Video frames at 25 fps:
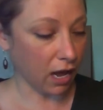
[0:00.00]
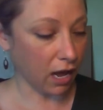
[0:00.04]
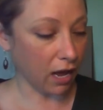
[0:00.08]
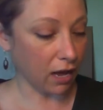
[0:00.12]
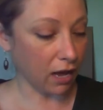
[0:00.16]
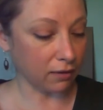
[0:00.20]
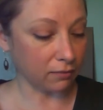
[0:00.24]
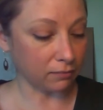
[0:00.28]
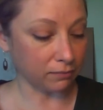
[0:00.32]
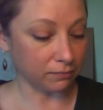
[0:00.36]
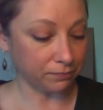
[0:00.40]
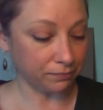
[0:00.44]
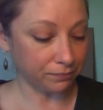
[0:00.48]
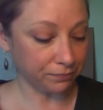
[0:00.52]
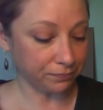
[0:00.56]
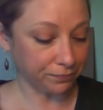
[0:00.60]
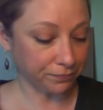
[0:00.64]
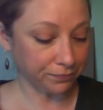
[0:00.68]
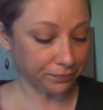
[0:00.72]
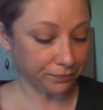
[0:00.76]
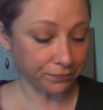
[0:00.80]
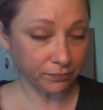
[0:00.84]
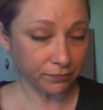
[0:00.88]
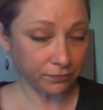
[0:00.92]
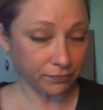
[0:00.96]
The
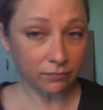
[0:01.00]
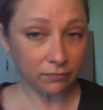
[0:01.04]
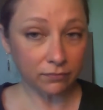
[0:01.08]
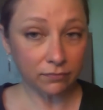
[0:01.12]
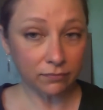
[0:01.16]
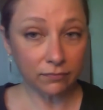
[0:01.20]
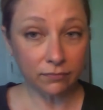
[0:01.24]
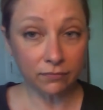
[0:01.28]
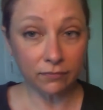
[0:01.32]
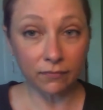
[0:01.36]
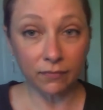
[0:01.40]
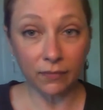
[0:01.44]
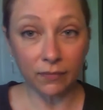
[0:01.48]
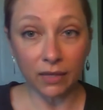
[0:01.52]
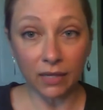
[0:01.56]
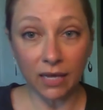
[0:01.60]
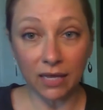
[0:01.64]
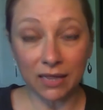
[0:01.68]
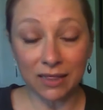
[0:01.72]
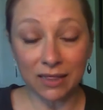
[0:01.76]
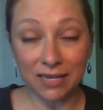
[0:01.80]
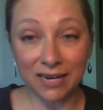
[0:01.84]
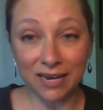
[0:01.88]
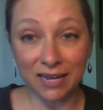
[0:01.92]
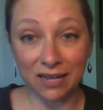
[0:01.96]

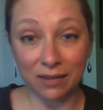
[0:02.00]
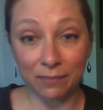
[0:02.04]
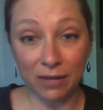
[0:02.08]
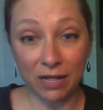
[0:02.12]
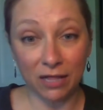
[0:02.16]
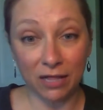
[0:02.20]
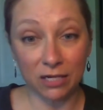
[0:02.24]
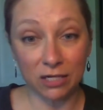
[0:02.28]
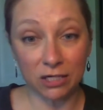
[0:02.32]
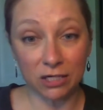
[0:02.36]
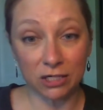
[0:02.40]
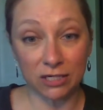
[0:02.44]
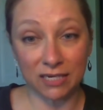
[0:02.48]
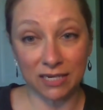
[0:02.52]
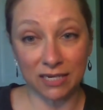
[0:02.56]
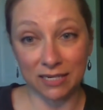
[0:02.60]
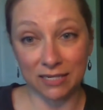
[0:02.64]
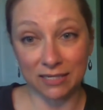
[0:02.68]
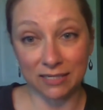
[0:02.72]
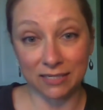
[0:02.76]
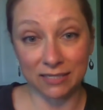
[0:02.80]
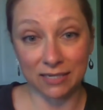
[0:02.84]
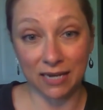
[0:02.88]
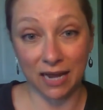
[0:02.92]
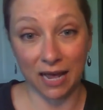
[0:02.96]
nail polish
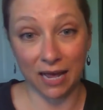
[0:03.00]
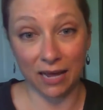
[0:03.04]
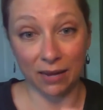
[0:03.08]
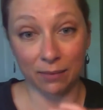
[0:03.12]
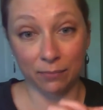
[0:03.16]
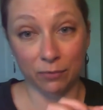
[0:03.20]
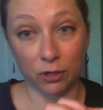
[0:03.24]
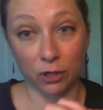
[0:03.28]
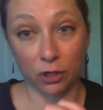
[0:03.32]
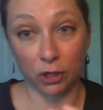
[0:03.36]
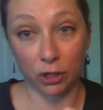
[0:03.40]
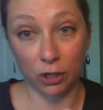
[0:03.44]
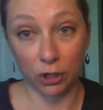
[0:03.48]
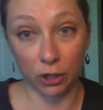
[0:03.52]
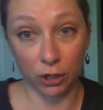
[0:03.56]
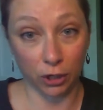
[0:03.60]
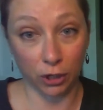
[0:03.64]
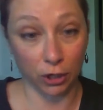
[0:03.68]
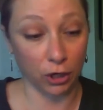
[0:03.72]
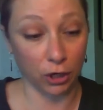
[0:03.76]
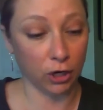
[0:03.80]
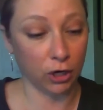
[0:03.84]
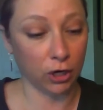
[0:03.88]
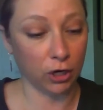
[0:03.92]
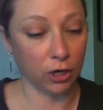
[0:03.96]
needs time to
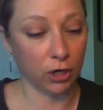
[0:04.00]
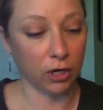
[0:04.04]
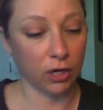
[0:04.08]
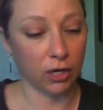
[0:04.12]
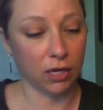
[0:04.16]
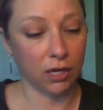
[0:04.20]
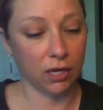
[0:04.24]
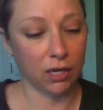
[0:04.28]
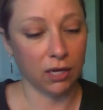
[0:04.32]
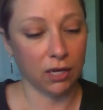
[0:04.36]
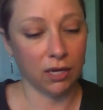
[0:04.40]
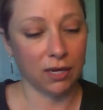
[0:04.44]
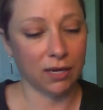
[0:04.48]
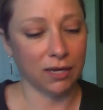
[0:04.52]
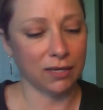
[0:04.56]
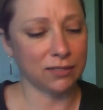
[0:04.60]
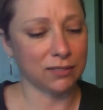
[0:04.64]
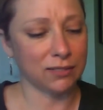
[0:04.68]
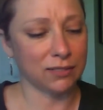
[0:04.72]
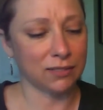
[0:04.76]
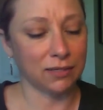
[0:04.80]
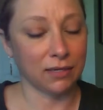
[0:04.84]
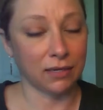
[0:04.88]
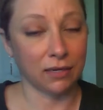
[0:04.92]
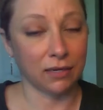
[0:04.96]
cure.
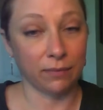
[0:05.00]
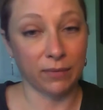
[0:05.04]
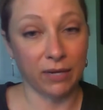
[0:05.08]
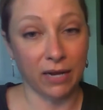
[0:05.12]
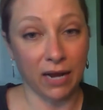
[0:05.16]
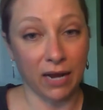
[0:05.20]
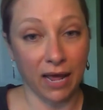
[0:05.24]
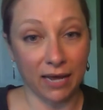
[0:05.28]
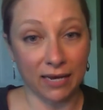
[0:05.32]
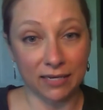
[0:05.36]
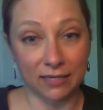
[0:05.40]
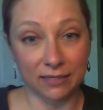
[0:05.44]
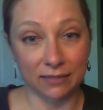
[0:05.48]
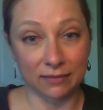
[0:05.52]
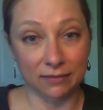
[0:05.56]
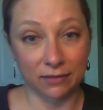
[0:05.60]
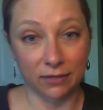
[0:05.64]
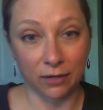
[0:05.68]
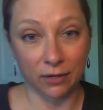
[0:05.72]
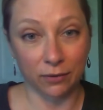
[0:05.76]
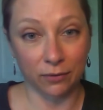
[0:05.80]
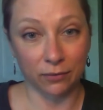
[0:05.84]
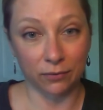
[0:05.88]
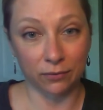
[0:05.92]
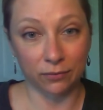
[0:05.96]
I can
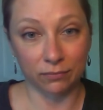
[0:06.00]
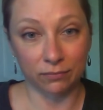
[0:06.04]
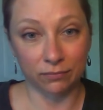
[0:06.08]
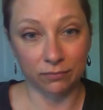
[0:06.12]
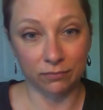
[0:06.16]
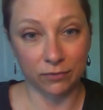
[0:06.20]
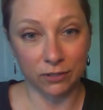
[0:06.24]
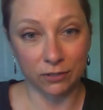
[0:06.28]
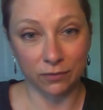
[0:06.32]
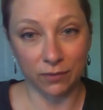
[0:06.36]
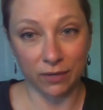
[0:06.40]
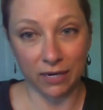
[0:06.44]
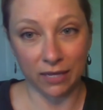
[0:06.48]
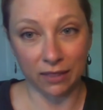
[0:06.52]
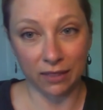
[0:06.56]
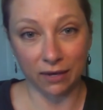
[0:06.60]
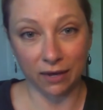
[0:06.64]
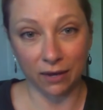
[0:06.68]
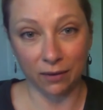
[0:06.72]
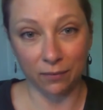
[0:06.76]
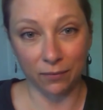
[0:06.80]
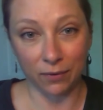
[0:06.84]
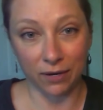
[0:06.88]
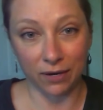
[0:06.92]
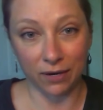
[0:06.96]
go do
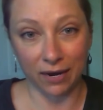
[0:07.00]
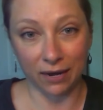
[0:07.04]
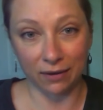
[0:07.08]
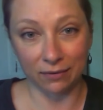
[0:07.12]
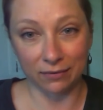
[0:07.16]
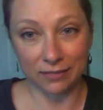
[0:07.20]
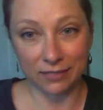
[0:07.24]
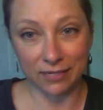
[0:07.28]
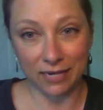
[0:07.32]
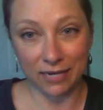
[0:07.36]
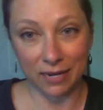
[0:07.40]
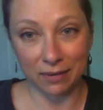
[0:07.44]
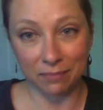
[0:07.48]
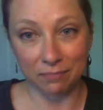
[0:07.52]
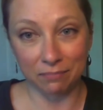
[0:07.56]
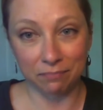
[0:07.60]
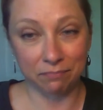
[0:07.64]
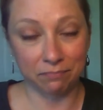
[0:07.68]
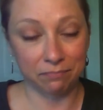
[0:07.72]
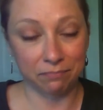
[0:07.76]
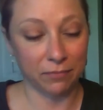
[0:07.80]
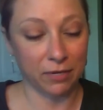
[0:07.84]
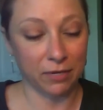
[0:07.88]
anything I want now, type,